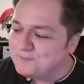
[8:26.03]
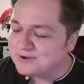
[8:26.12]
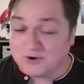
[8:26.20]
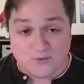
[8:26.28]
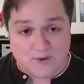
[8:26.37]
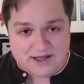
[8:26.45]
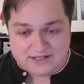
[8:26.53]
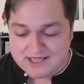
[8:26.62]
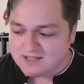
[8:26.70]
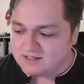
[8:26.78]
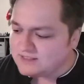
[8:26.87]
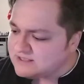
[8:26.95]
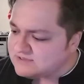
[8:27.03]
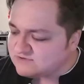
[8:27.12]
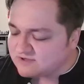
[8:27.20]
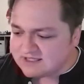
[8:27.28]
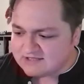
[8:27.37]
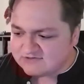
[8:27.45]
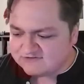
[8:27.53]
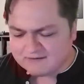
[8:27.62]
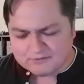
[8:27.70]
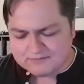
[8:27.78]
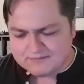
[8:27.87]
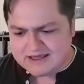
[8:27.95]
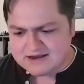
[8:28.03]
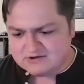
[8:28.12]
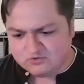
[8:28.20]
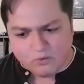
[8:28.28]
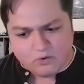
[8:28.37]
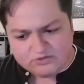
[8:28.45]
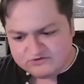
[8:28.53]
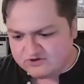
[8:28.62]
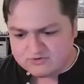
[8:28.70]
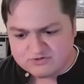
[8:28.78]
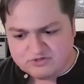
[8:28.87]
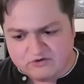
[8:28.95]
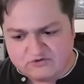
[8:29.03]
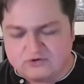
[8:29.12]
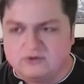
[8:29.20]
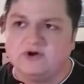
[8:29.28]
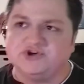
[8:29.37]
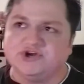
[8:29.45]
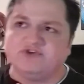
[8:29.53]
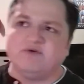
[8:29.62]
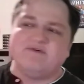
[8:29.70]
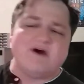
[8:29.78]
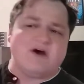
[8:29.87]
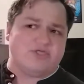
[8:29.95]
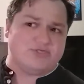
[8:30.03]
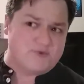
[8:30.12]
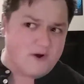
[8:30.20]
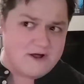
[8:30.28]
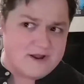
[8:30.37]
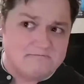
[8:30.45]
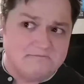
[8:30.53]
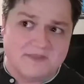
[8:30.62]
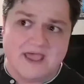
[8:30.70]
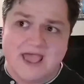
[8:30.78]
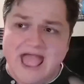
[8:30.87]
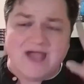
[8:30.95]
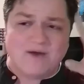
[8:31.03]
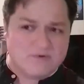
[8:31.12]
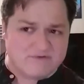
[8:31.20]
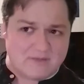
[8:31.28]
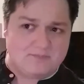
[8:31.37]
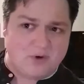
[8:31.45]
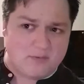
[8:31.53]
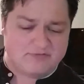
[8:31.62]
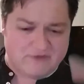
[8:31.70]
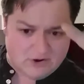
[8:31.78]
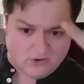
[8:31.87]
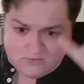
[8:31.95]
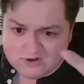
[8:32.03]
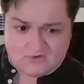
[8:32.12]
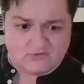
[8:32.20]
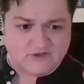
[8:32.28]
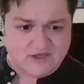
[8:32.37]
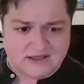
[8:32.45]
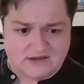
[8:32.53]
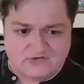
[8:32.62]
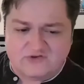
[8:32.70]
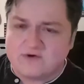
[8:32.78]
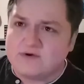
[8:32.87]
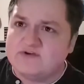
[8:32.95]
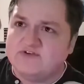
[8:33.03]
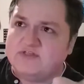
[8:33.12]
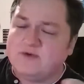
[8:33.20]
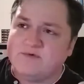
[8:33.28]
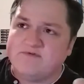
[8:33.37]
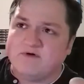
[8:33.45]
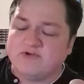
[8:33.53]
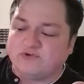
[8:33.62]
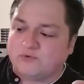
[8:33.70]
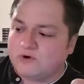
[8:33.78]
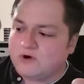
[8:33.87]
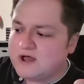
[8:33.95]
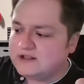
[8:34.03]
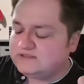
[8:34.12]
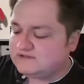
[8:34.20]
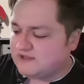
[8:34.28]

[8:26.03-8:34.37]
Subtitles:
Greg the alien is going to get sublimated to all these other things they're launching. So we've got Thrawn, and we've got Boba Fett, who we know is getting a series, and then we've also got